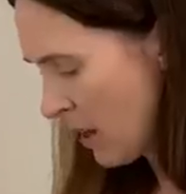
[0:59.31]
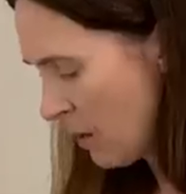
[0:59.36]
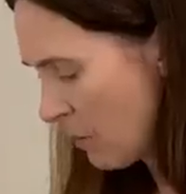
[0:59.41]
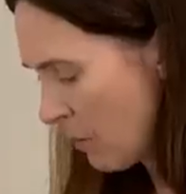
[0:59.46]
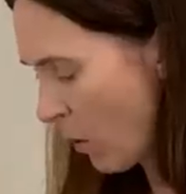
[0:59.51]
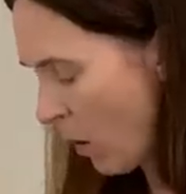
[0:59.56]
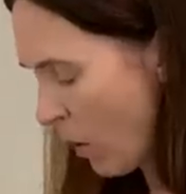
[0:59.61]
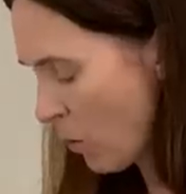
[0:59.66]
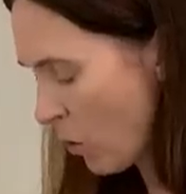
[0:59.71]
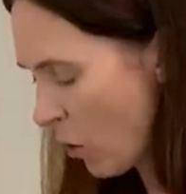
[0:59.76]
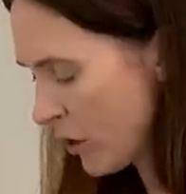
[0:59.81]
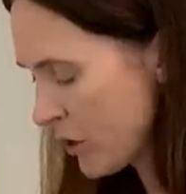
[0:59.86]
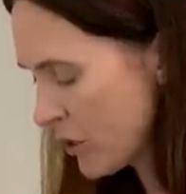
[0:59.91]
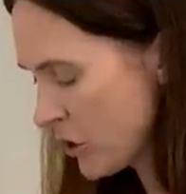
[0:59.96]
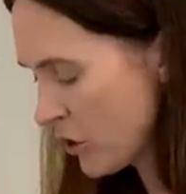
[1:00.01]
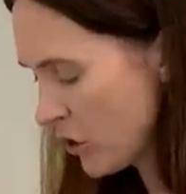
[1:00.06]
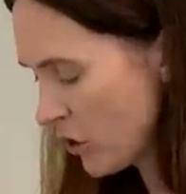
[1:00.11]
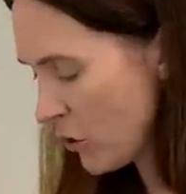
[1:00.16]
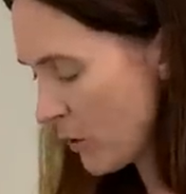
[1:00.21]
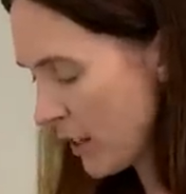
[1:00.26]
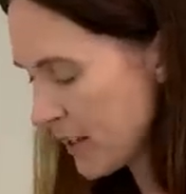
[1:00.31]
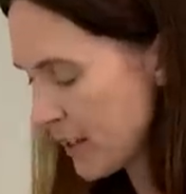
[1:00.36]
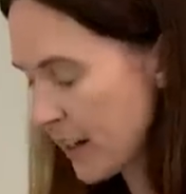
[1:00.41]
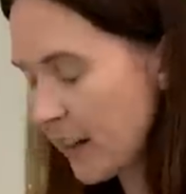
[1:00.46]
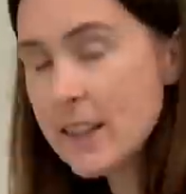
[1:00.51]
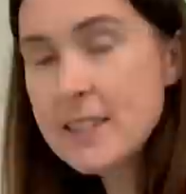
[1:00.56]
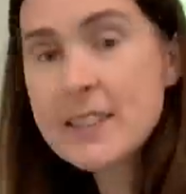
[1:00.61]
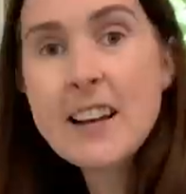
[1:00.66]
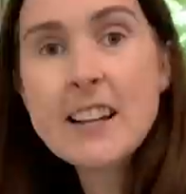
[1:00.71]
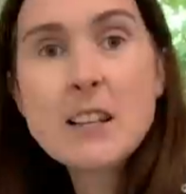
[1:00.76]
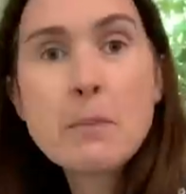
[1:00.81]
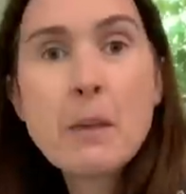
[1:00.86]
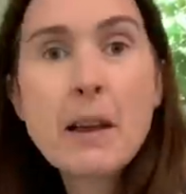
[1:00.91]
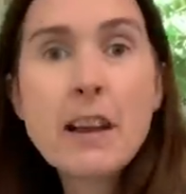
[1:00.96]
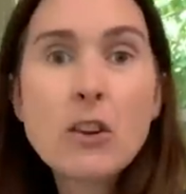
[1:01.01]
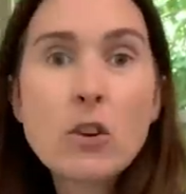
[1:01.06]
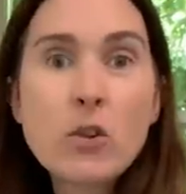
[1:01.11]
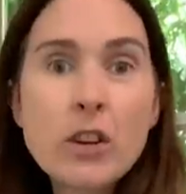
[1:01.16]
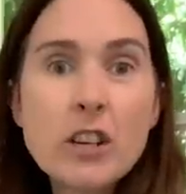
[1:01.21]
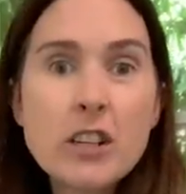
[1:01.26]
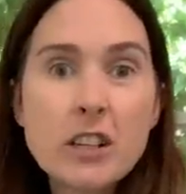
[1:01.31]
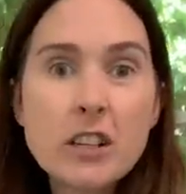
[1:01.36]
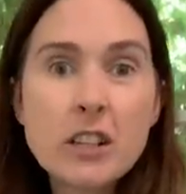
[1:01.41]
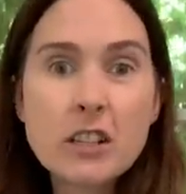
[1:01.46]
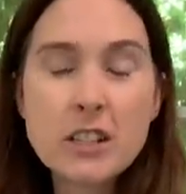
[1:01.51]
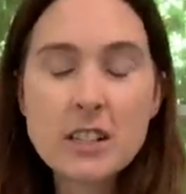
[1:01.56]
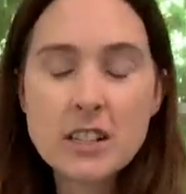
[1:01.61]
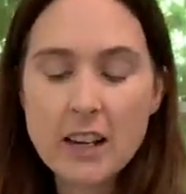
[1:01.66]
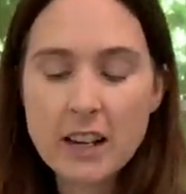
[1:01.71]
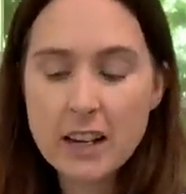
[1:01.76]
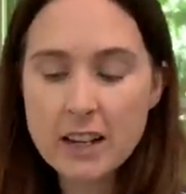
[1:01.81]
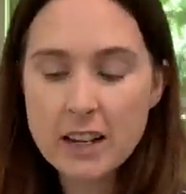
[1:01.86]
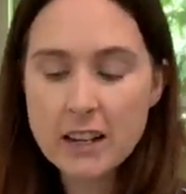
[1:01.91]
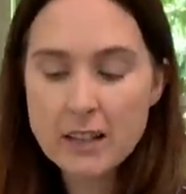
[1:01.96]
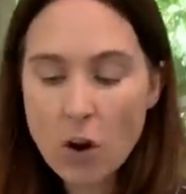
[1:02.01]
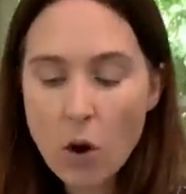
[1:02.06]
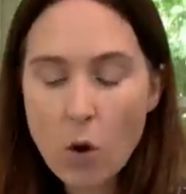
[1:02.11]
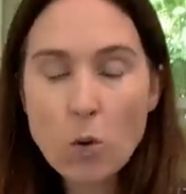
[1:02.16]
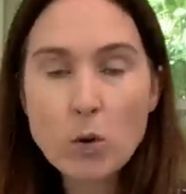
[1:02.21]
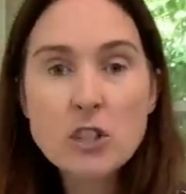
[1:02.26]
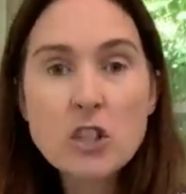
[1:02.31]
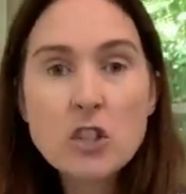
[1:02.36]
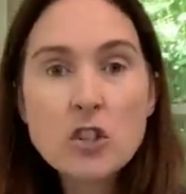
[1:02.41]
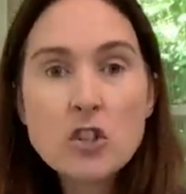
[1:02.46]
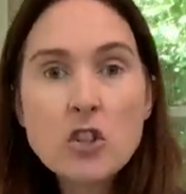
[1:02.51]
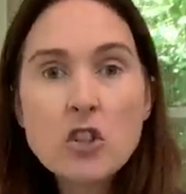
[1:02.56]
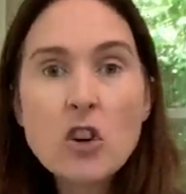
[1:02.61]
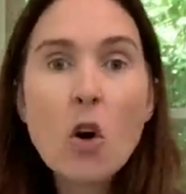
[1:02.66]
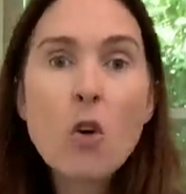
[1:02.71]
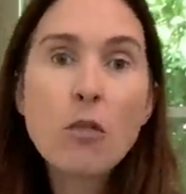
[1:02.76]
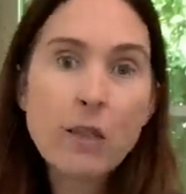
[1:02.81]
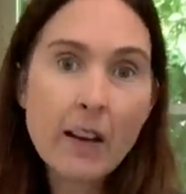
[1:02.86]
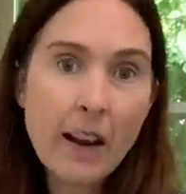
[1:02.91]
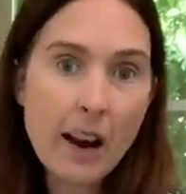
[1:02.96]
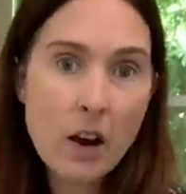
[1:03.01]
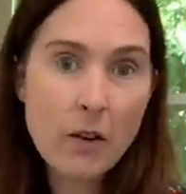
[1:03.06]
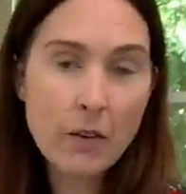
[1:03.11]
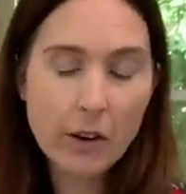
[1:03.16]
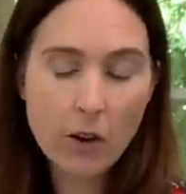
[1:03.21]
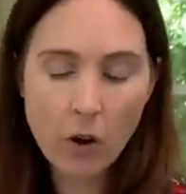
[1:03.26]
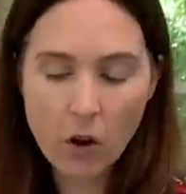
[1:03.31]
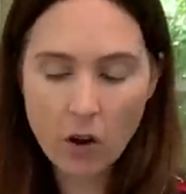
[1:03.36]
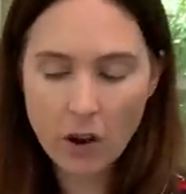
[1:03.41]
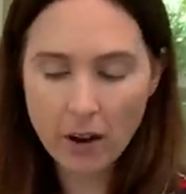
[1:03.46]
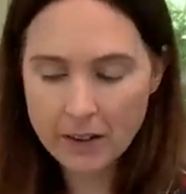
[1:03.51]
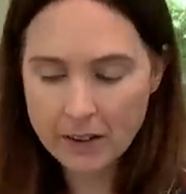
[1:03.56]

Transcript: But what we're going to do is, like I said, the main ingredient is oats. No flour at all